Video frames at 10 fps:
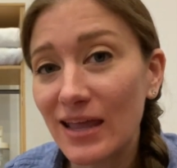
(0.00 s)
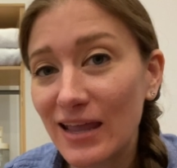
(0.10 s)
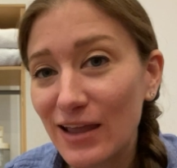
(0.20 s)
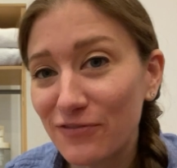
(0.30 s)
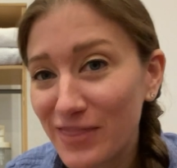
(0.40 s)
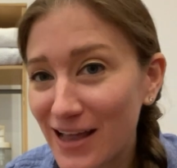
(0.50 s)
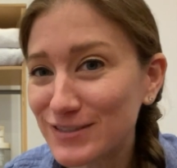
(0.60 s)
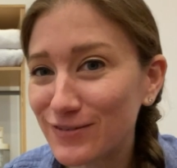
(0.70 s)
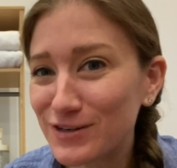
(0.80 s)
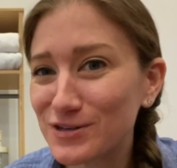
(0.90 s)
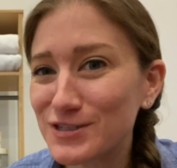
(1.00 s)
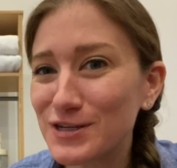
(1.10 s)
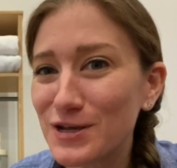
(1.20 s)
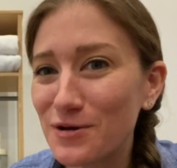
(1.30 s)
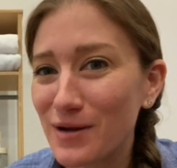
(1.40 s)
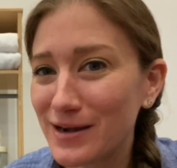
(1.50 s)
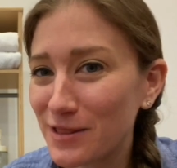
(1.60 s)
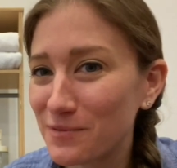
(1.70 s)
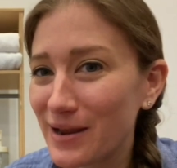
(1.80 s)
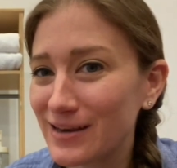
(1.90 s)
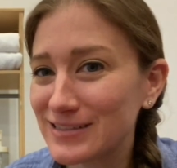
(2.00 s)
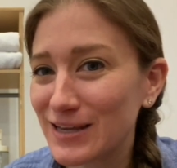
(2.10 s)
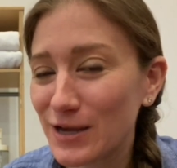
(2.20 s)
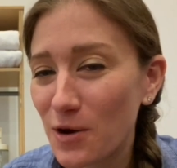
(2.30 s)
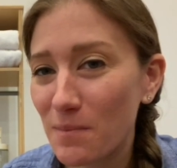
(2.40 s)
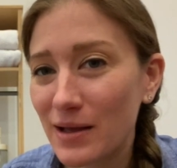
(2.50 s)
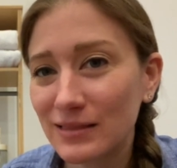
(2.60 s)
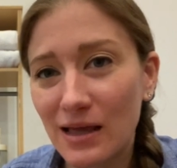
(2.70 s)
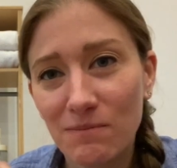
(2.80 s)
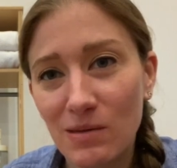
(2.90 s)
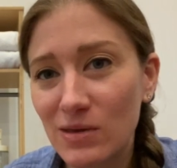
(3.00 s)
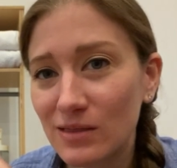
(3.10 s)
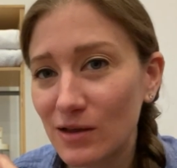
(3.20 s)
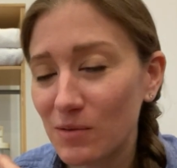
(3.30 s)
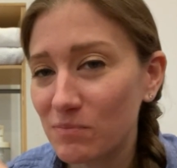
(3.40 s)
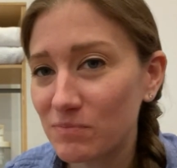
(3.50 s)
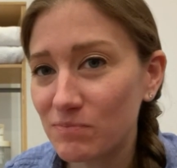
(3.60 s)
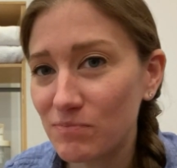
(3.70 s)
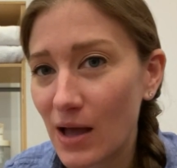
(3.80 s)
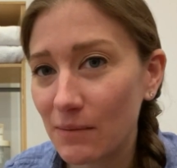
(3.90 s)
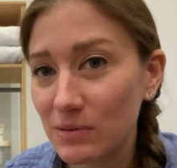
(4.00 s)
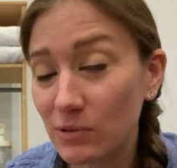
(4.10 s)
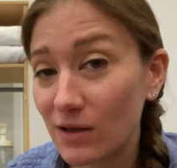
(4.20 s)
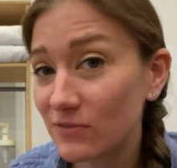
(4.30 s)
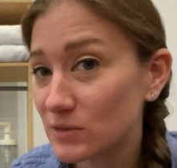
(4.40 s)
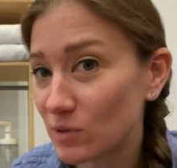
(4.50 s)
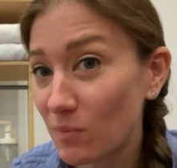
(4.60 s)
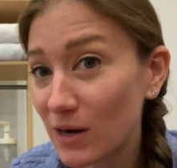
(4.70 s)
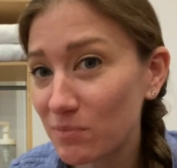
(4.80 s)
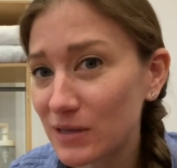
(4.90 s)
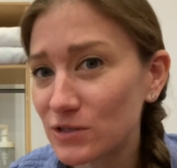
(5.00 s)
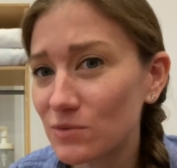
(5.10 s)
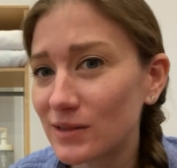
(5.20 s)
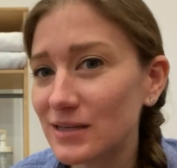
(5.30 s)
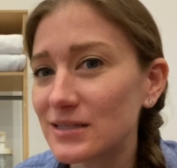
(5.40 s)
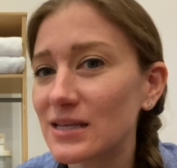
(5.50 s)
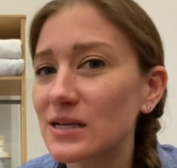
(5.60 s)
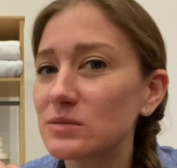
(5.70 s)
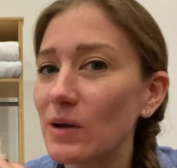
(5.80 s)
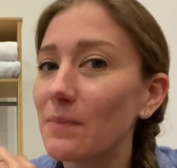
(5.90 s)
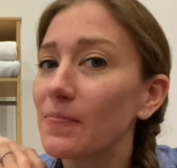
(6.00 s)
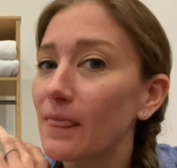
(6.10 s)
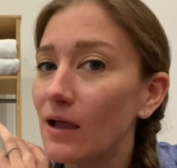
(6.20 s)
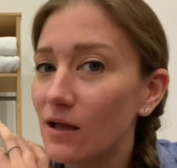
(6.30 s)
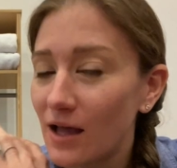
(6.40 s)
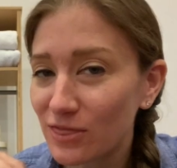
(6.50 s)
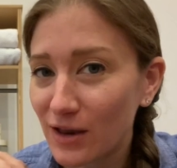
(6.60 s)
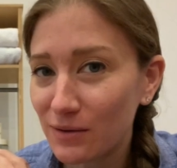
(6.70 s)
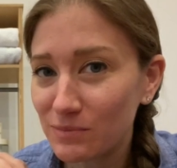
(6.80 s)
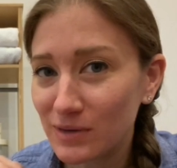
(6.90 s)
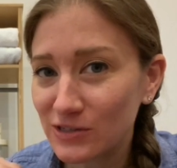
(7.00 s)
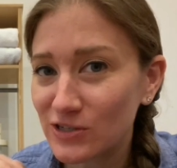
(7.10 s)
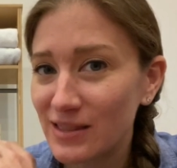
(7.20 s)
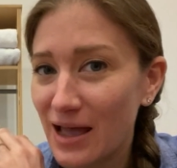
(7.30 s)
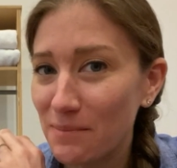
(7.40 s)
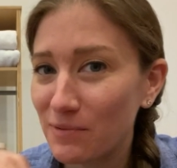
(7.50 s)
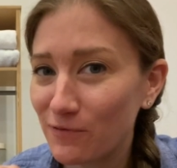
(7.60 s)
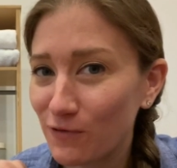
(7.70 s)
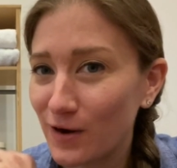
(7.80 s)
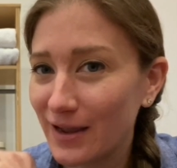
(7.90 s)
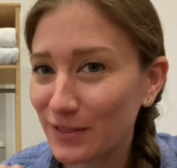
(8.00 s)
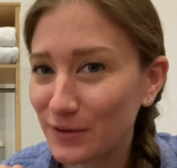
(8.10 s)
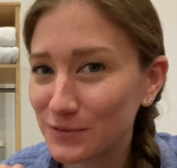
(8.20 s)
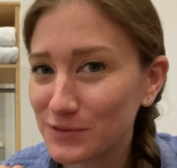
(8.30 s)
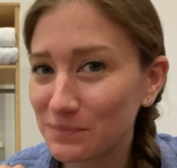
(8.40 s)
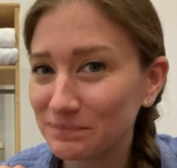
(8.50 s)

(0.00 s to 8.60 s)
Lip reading: if that's of interest to you, another way to go about that, maybe there are people on Facebook Marketplace who want these things, but I thought I would mention that before I close.